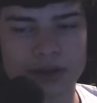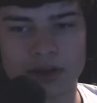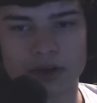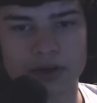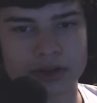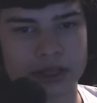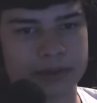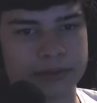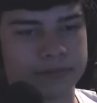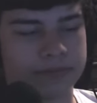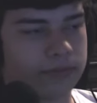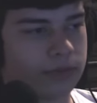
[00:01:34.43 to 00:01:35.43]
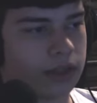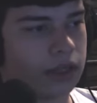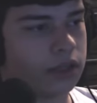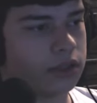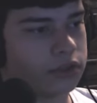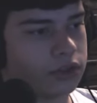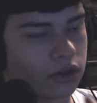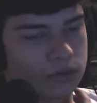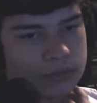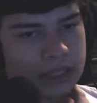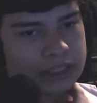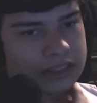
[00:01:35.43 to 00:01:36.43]
Okay. So
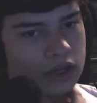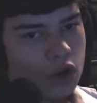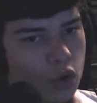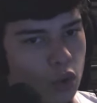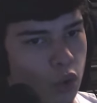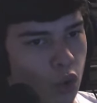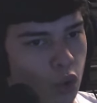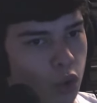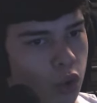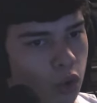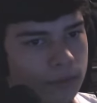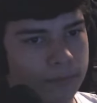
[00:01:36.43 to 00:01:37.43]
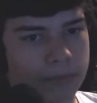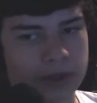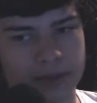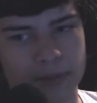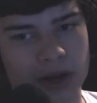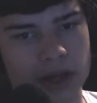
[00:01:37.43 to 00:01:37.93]
that's a but you're probably